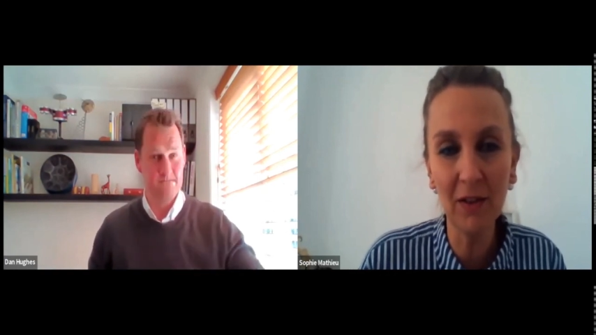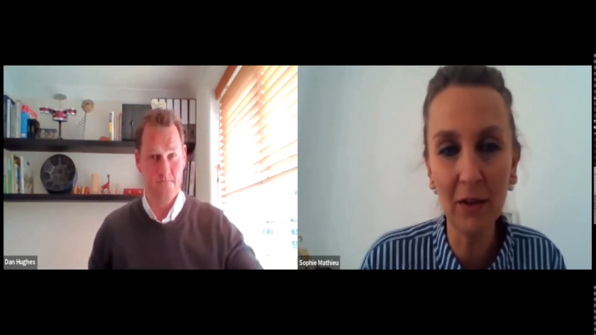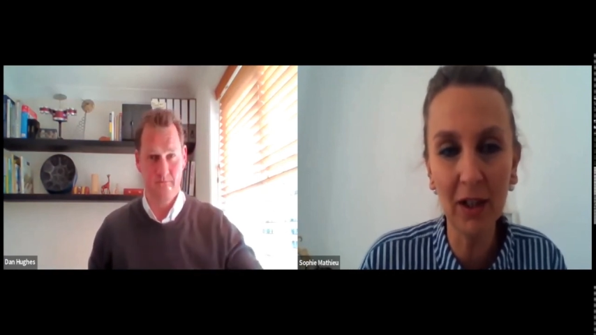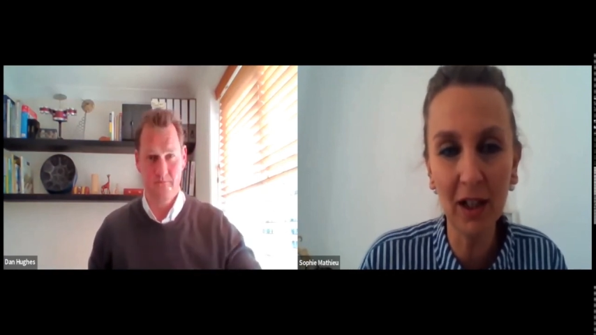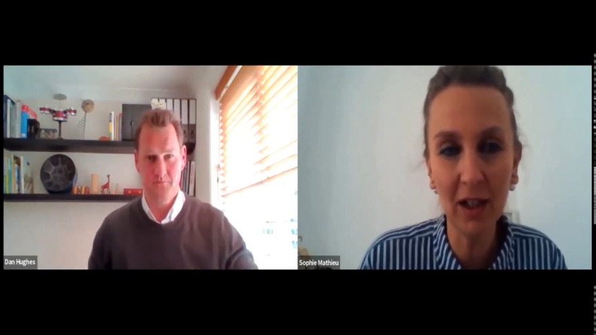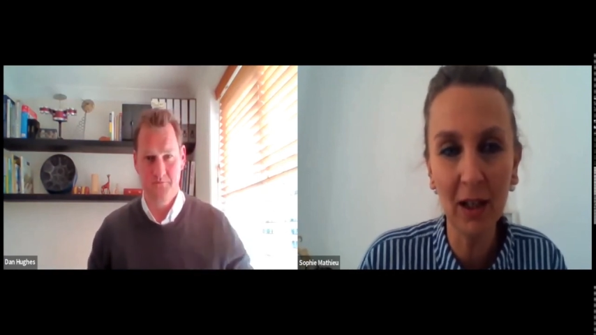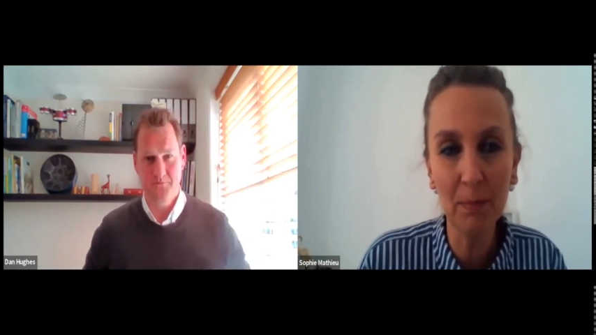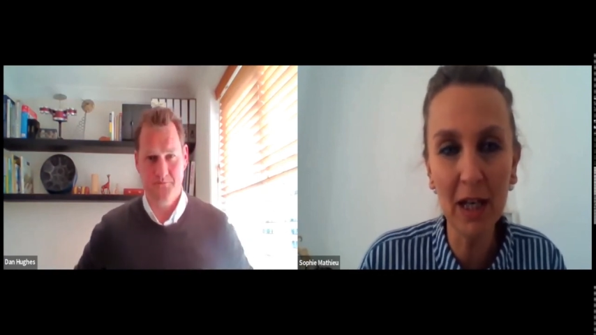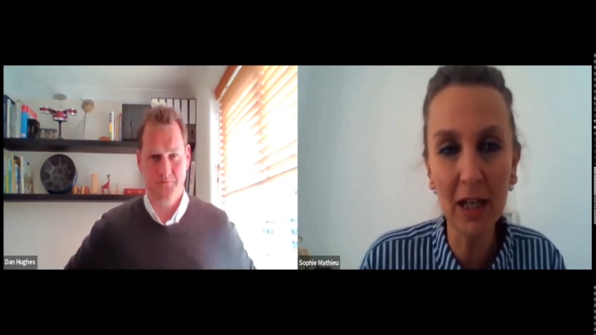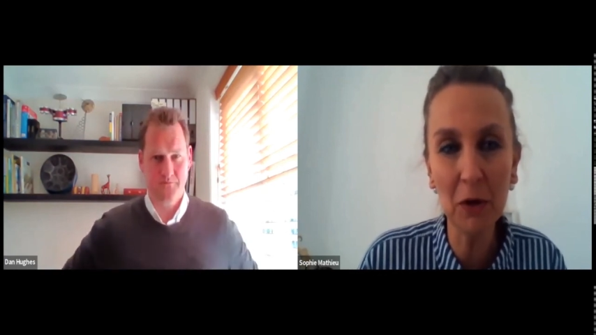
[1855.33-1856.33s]
Speaker 1: very
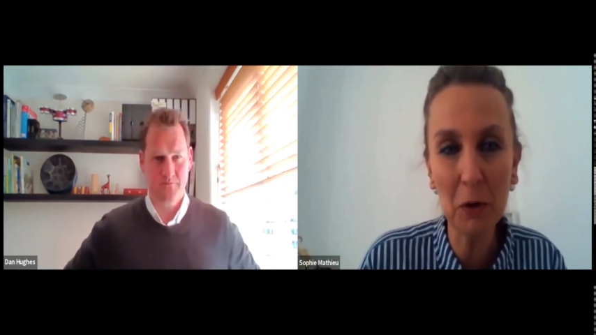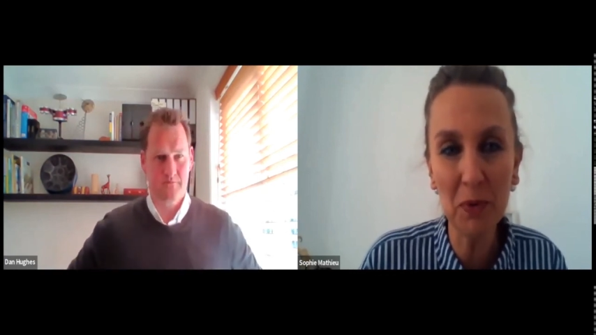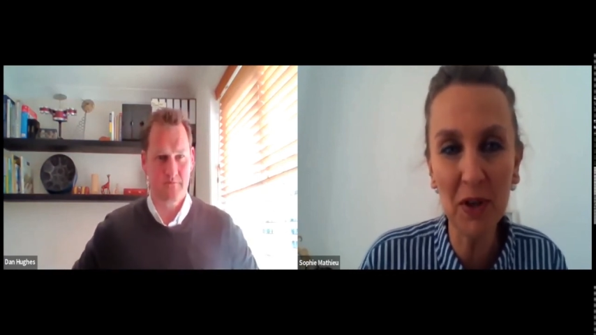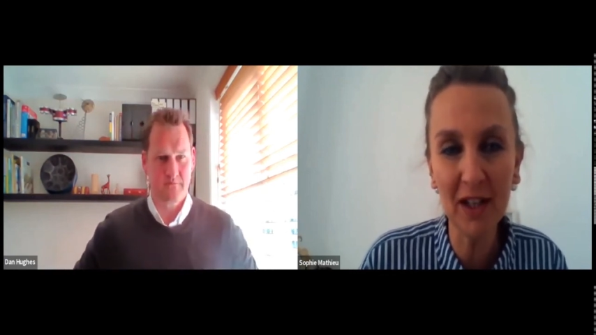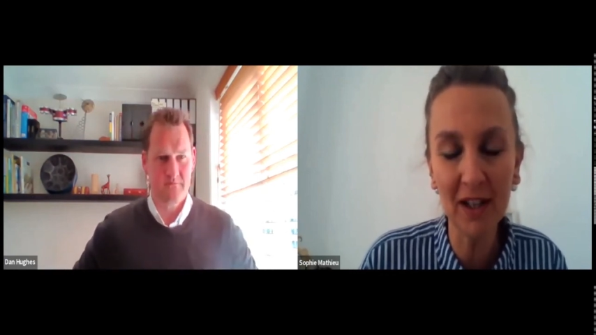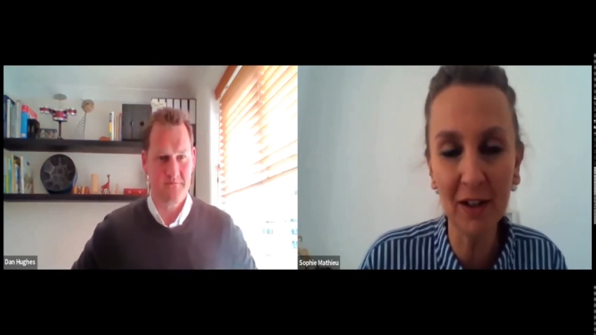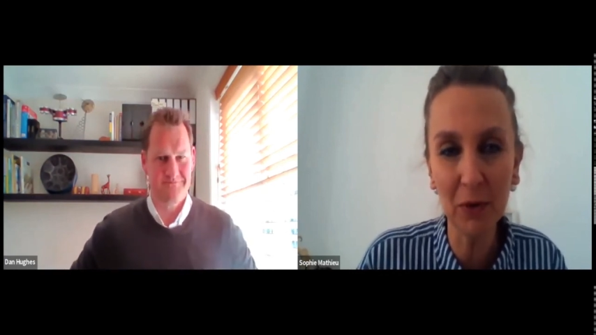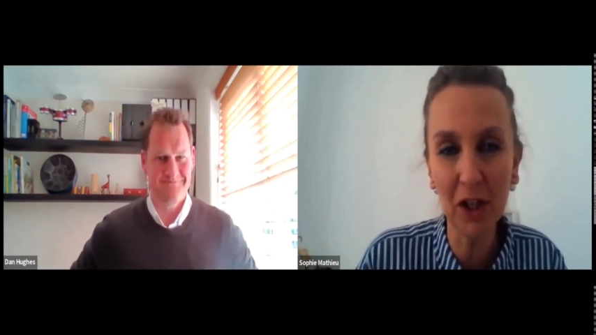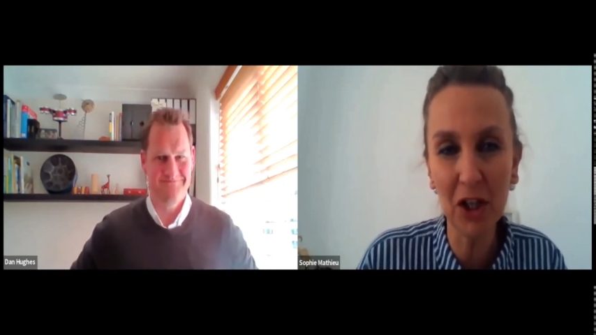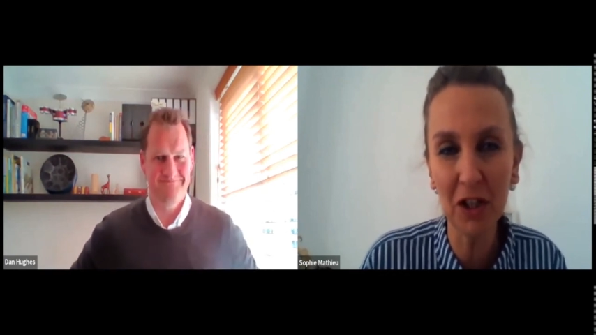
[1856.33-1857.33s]
big topic and
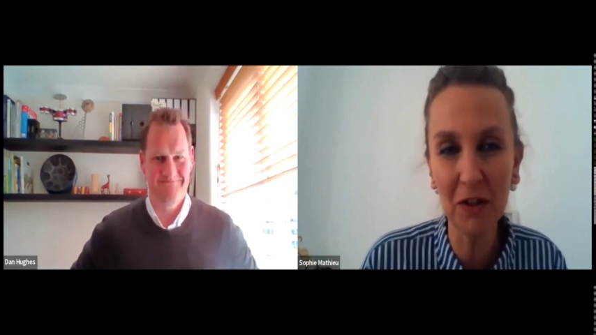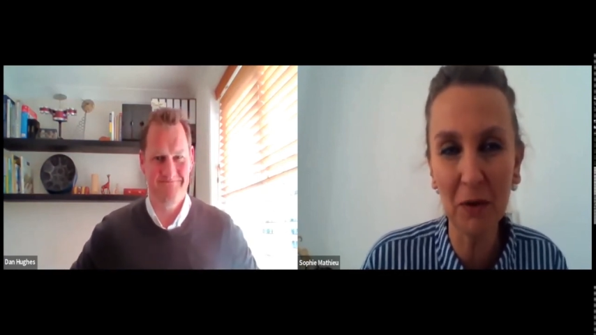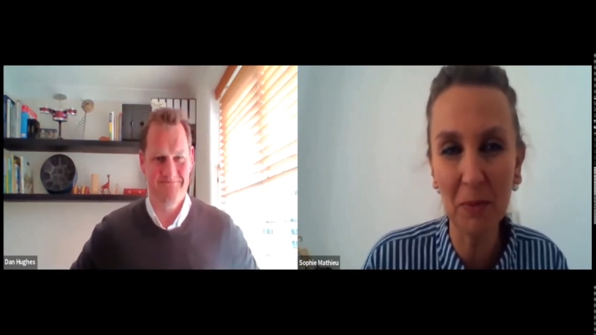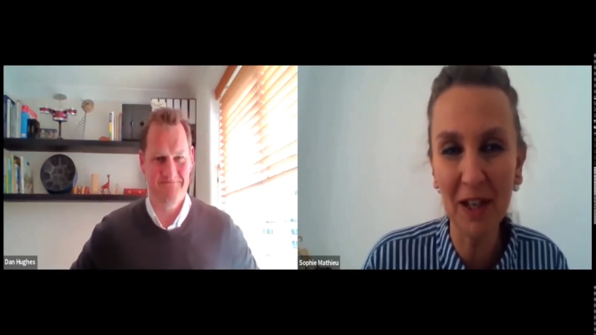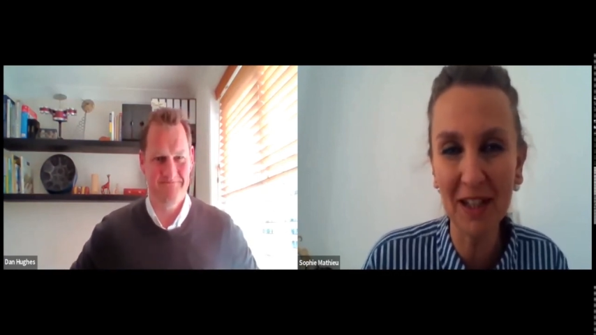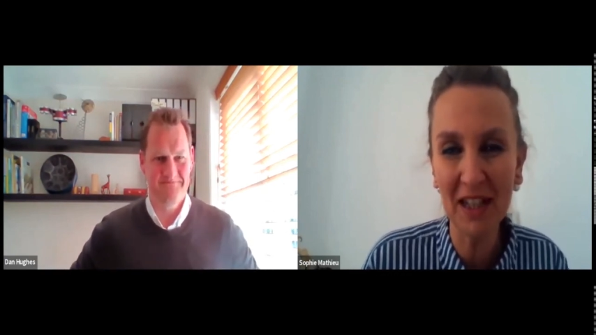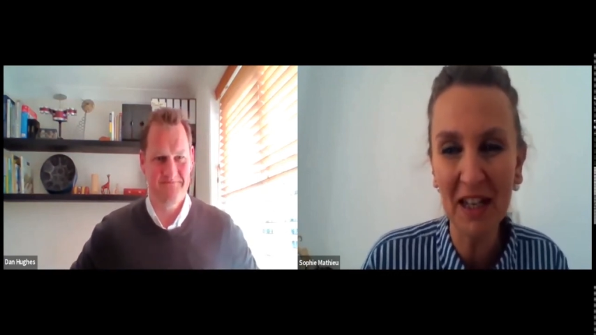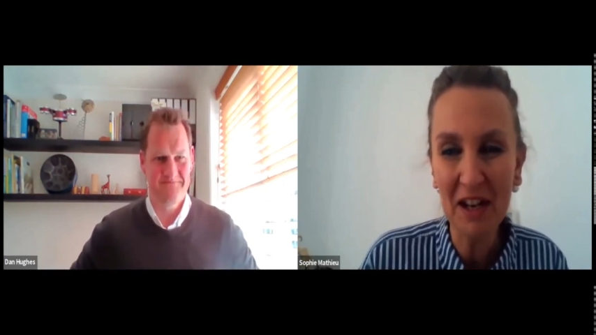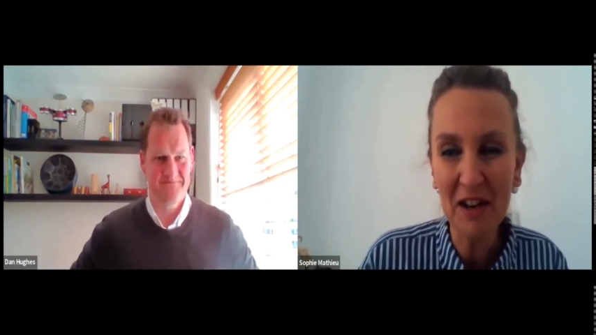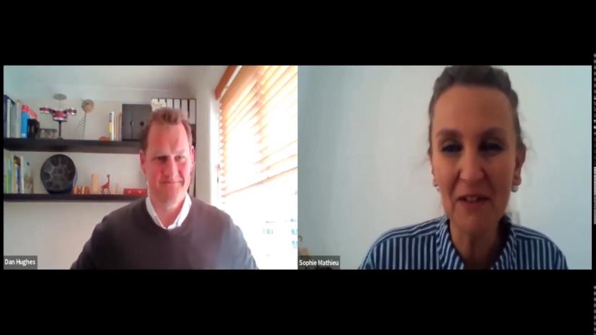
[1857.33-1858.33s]
strategic topic
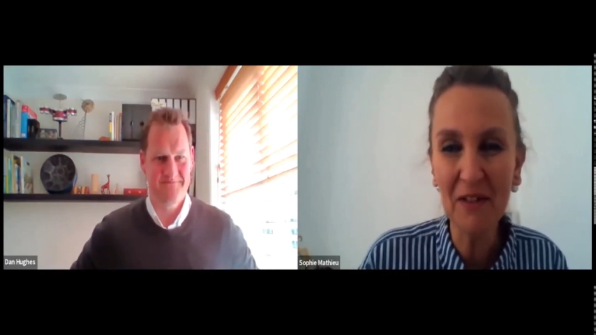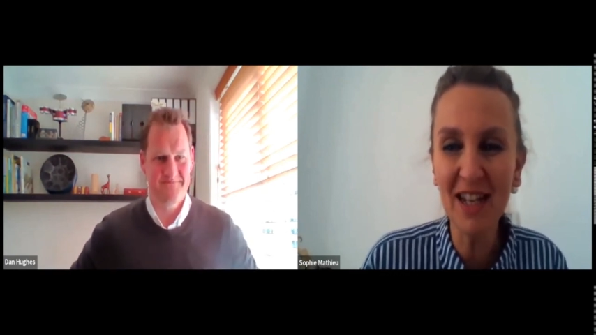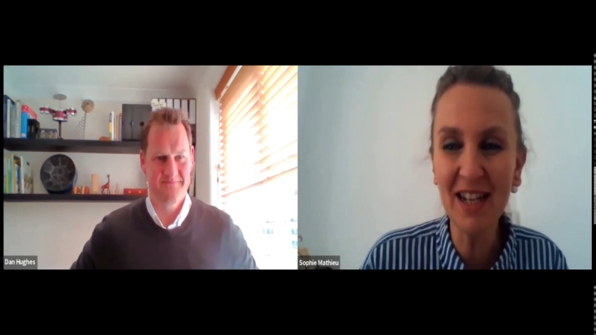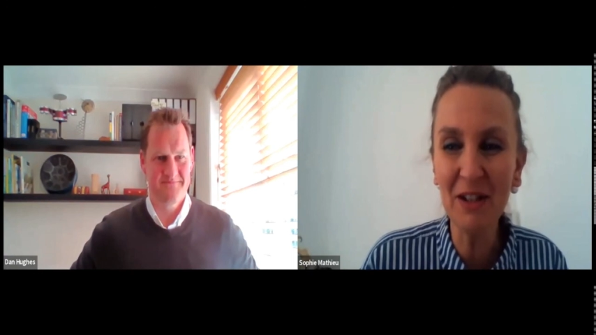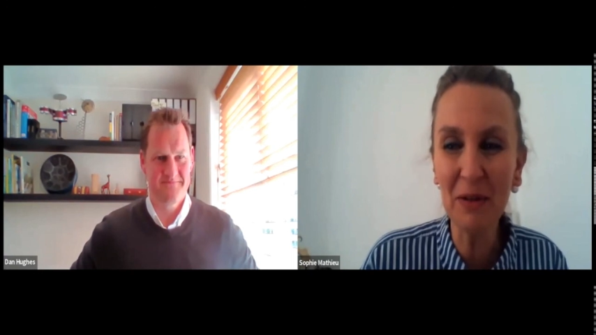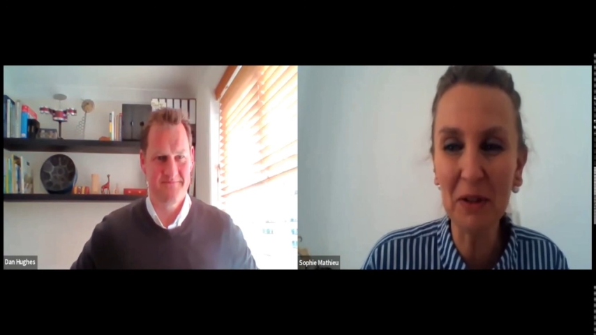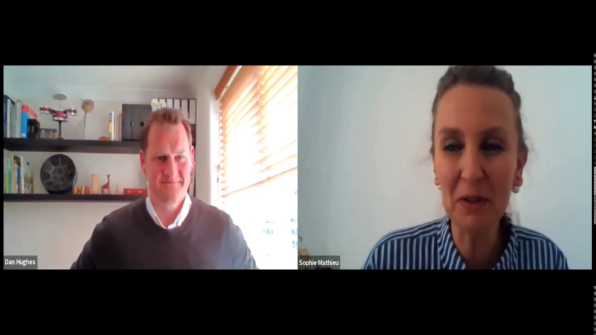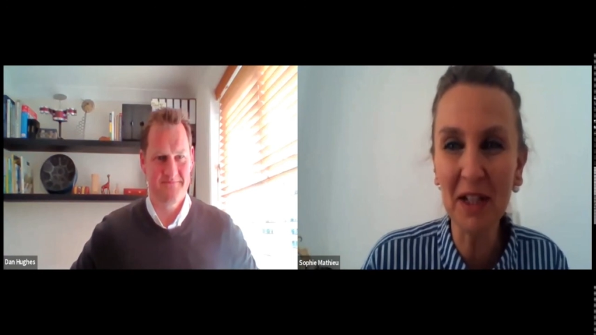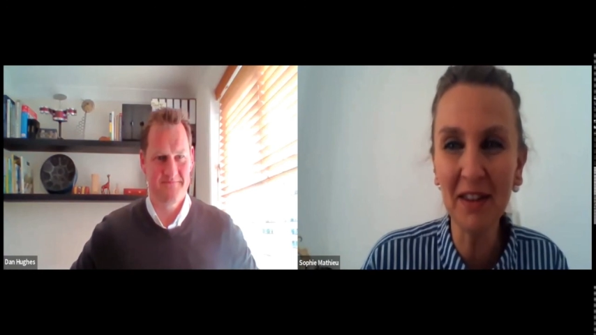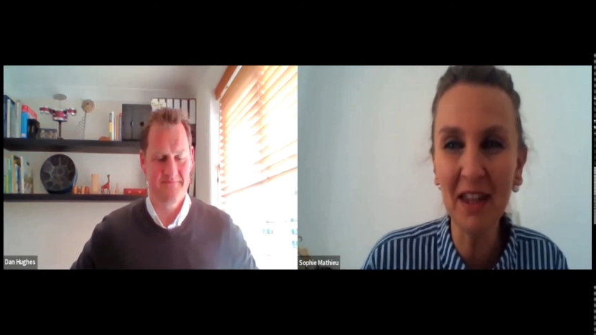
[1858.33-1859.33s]
for the industry.